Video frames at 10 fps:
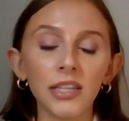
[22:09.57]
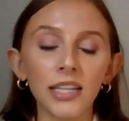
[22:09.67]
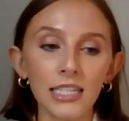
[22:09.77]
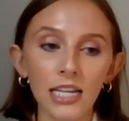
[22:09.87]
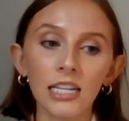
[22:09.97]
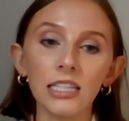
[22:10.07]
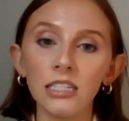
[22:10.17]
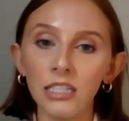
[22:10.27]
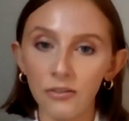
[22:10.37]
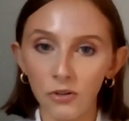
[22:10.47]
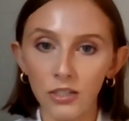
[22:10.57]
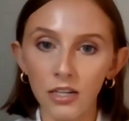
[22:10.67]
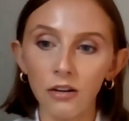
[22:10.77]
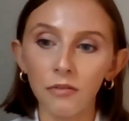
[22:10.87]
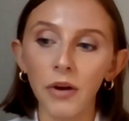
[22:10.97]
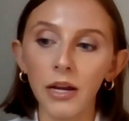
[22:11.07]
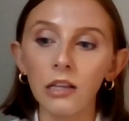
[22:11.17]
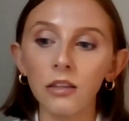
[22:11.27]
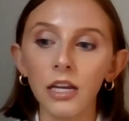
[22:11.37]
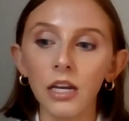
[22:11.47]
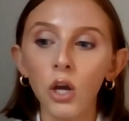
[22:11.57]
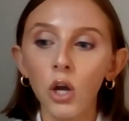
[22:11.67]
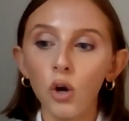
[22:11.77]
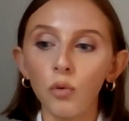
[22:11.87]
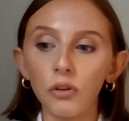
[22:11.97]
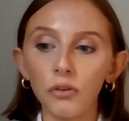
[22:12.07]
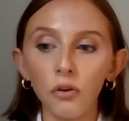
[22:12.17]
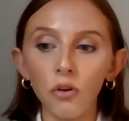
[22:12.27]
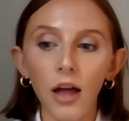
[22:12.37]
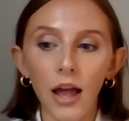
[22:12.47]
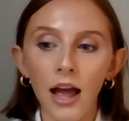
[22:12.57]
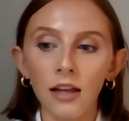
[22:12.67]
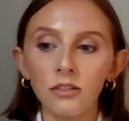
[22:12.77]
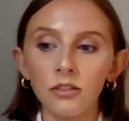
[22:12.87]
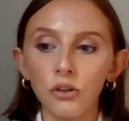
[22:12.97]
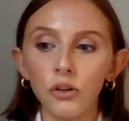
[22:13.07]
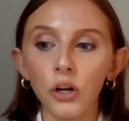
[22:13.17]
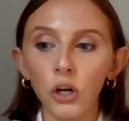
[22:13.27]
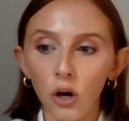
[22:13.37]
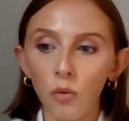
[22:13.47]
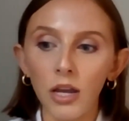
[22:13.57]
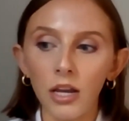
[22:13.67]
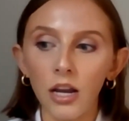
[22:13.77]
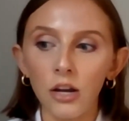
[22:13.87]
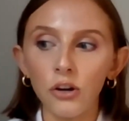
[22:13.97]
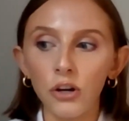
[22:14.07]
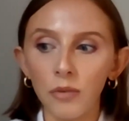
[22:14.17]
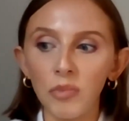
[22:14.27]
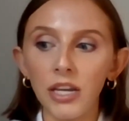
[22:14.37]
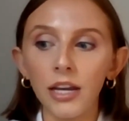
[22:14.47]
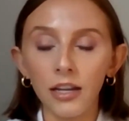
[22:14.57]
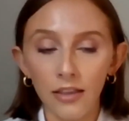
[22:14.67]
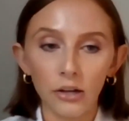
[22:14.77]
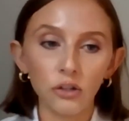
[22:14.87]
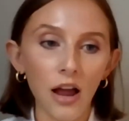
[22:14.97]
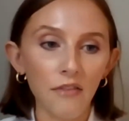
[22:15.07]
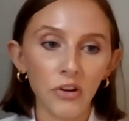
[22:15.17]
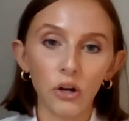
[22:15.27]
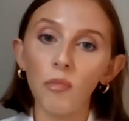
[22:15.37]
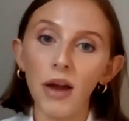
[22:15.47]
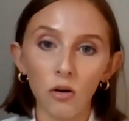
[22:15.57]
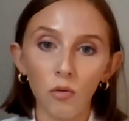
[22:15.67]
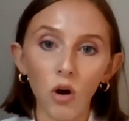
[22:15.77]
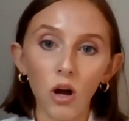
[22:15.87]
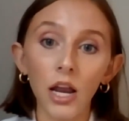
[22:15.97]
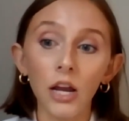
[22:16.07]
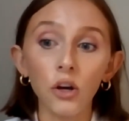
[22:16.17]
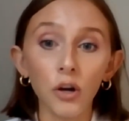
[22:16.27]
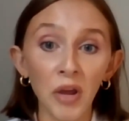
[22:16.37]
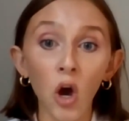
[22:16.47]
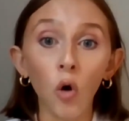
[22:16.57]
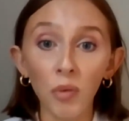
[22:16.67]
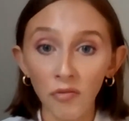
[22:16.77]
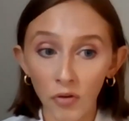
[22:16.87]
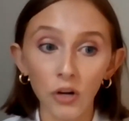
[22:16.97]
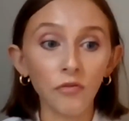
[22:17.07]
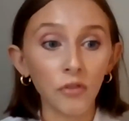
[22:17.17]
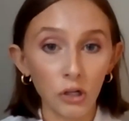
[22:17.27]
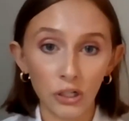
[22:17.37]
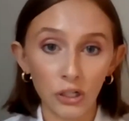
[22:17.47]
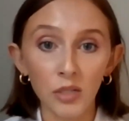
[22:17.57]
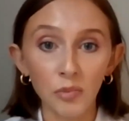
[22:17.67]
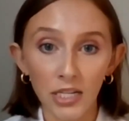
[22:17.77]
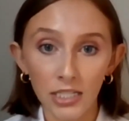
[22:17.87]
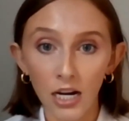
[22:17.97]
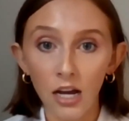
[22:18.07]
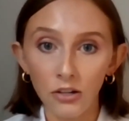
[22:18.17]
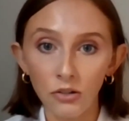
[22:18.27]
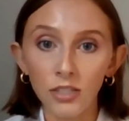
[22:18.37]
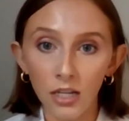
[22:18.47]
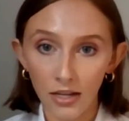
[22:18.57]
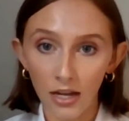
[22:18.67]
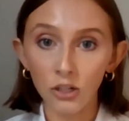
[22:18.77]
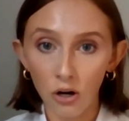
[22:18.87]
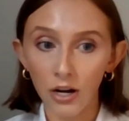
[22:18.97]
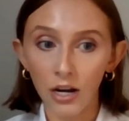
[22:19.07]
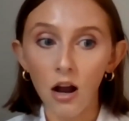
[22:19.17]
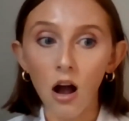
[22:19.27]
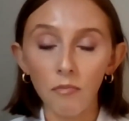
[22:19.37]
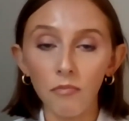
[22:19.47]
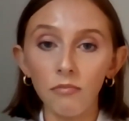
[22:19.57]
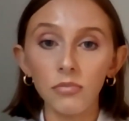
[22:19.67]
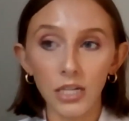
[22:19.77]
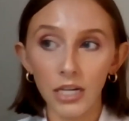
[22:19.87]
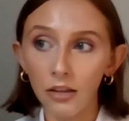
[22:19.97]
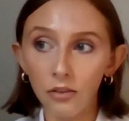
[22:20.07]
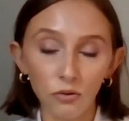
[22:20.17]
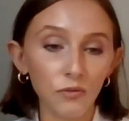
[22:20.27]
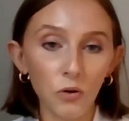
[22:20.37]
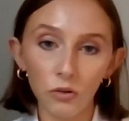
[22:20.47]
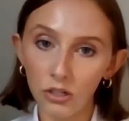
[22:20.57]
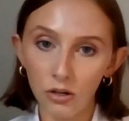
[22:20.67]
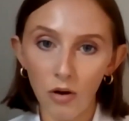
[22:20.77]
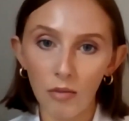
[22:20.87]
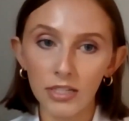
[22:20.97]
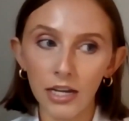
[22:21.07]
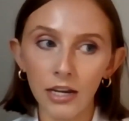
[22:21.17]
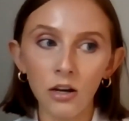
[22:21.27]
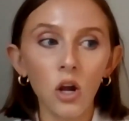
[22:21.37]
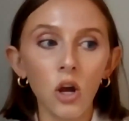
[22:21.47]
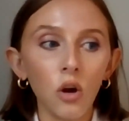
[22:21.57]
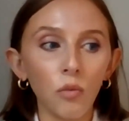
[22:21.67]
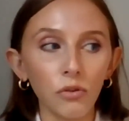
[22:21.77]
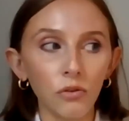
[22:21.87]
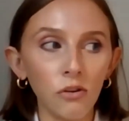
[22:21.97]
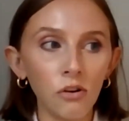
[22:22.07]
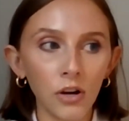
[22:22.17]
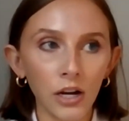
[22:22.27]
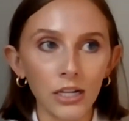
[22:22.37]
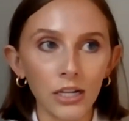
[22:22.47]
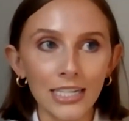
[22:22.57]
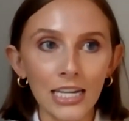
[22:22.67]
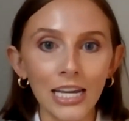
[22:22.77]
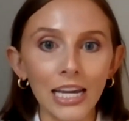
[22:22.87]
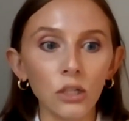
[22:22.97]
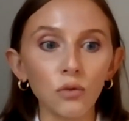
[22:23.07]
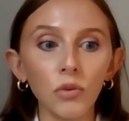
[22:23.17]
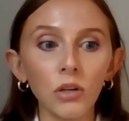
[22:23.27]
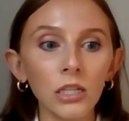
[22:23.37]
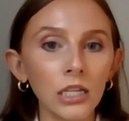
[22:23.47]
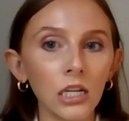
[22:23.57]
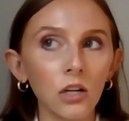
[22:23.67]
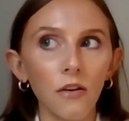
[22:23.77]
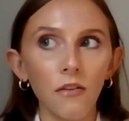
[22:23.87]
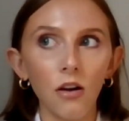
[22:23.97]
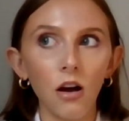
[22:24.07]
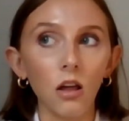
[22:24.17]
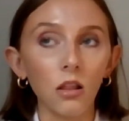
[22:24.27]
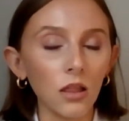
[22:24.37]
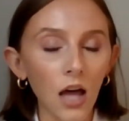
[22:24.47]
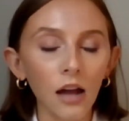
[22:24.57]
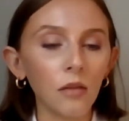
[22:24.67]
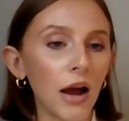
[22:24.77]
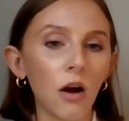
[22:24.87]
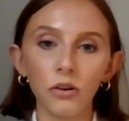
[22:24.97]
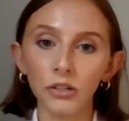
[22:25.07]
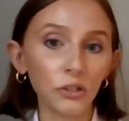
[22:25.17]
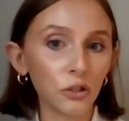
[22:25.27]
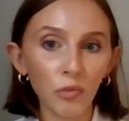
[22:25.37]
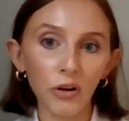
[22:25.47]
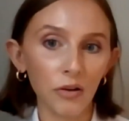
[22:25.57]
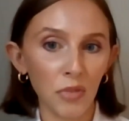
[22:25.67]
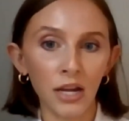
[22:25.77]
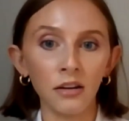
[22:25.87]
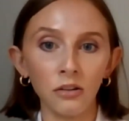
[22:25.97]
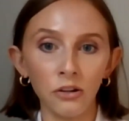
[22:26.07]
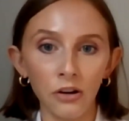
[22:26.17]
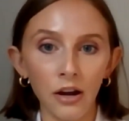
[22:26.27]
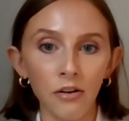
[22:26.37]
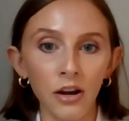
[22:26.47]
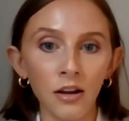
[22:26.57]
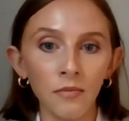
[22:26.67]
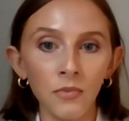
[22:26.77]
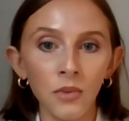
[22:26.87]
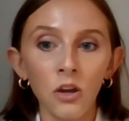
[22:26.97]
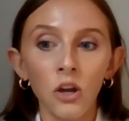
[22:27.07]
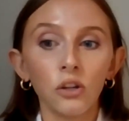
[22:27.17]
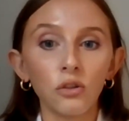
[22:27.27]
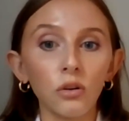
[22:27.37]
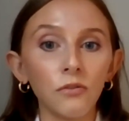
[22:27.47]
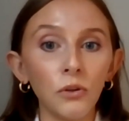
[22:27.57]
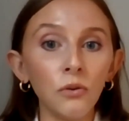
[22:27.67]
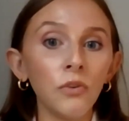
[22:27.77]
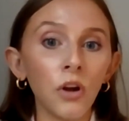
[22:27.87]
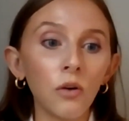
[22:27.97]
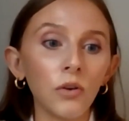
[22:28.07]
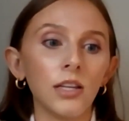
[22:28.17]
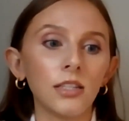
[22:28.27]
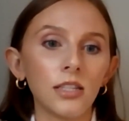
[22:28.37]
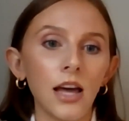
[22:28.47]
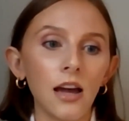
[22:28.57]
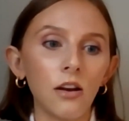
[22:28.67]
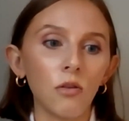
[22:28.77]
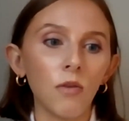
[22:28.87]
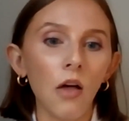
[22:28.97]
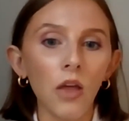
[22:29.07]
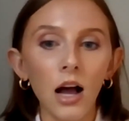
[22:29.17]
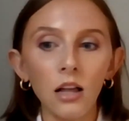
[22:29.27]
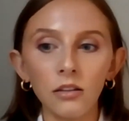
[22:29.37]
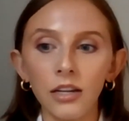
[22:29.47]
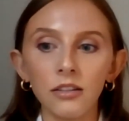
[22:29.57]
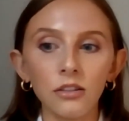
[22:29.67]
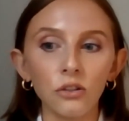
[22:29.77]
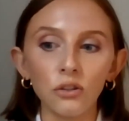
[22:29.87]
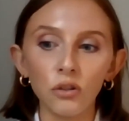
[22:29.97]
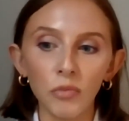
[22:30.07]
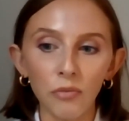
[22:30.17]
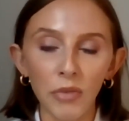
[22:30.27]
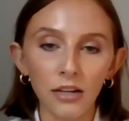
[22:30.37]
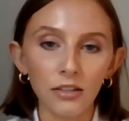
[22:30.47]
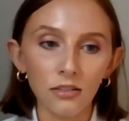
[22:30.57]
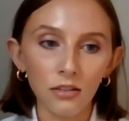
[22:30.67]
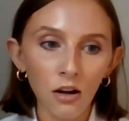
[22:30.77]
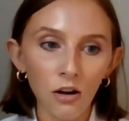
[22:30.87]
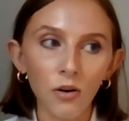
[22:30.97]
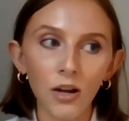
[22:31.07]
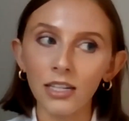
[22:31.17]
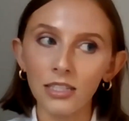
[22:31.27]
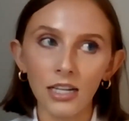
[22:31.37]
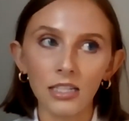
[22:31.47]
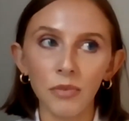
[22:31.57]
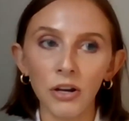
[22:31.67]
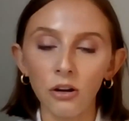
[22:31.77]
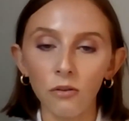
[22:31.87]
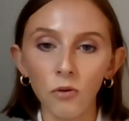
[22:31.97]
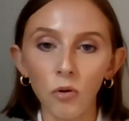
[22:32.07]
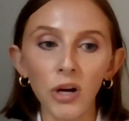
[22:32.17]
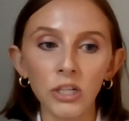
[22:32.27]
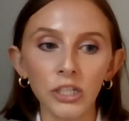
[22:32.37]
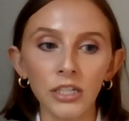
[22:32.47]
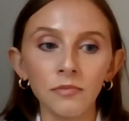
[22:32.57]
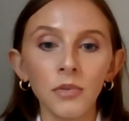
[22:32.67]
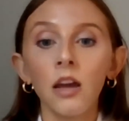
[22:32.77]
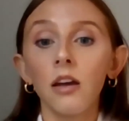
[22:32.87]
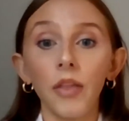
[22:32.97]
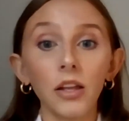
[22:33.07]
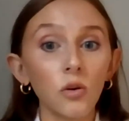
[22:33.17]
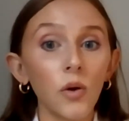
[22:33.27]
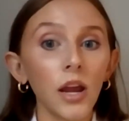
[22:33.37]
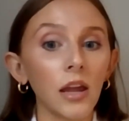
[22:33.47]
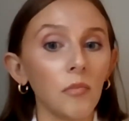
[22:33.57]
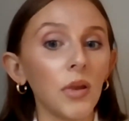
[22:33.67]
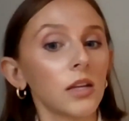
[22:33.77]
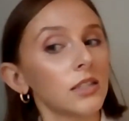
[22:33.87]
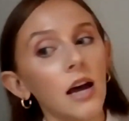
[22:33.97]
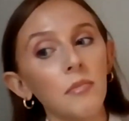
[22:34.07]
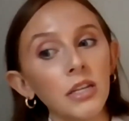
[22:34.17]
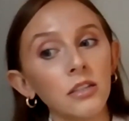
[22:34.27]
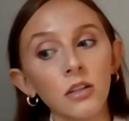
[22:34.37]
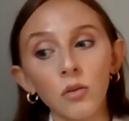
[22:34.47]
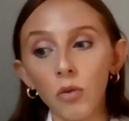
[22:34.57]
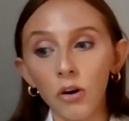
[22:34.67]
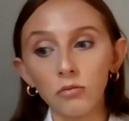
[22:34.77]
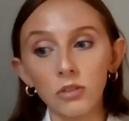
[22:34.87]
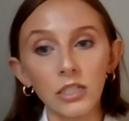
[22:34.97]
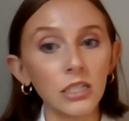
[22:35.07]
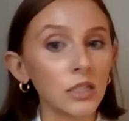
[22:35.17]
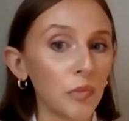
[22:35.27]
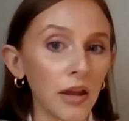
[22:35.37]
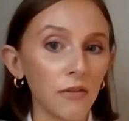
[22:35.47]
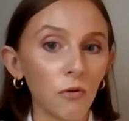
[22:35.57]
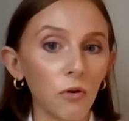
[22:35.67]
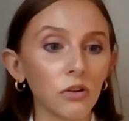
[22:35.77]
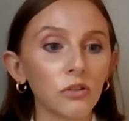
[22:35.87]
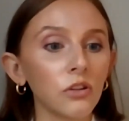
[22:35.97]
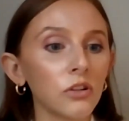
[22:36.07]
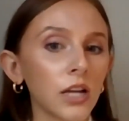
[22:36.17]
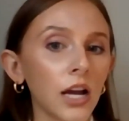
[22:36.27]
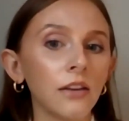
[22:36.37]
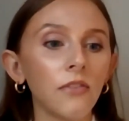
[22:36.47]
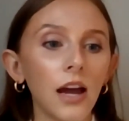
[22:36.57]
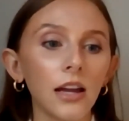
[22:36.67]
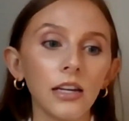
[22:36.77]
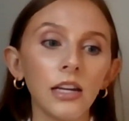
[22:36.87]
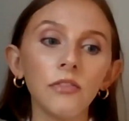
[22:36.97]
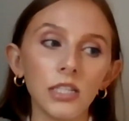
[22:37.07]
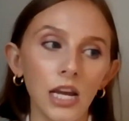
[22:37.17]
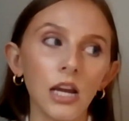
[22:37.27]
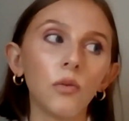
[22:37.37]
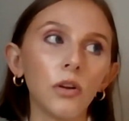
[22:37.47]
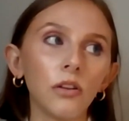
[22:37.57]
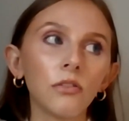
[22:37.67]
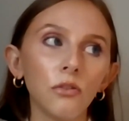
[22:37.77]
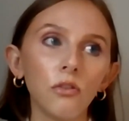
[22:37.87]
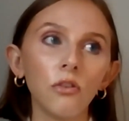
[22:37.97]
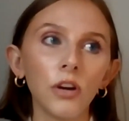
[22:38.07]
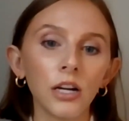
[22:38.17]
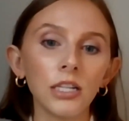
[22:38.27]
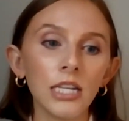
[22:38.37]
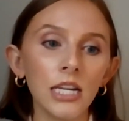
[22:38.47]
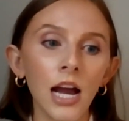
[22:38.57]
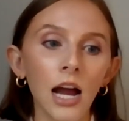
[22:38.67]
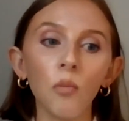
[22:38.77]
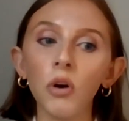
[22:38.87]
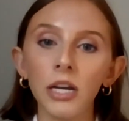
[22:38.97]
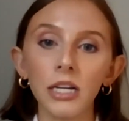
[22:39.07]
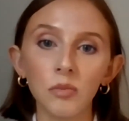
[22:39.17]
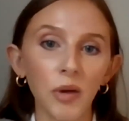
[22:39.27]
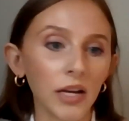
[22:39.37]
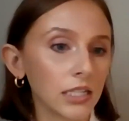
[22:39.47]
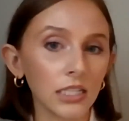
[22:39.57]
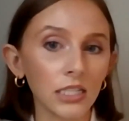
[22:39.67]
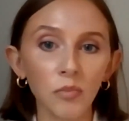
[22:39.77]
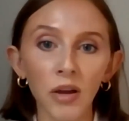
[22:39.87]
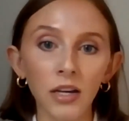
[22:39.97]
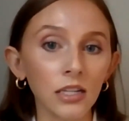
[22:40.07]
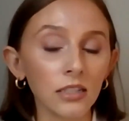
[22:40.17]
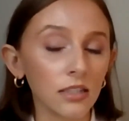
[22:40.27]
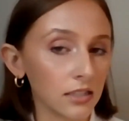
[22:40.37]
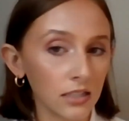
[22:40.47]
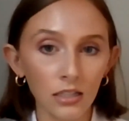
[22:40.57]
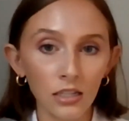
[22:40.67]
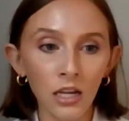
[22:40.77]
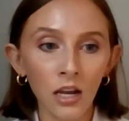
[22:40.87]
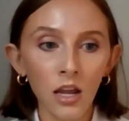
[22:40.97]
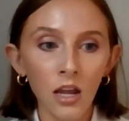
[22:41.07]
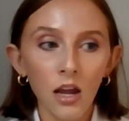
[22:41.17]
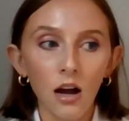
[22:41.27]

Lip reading: But that's kind of the difference here, right? Like with Google Ads, you're going to go in and you're going to be getting that traffic no matter what. And you're going to be hoping for conversions based on how you set that targeting up to get those folks to your website. With Google Guarantee, it's really a lot about consumer demand in your area. So if you notice that around the holidays, consumer demand is low and it's not spending your full budget, that's okay, because that means there were no leads to pay for. So there's kind of that give and take with Google Guarantee. I wouldn't expect it to spend consistently.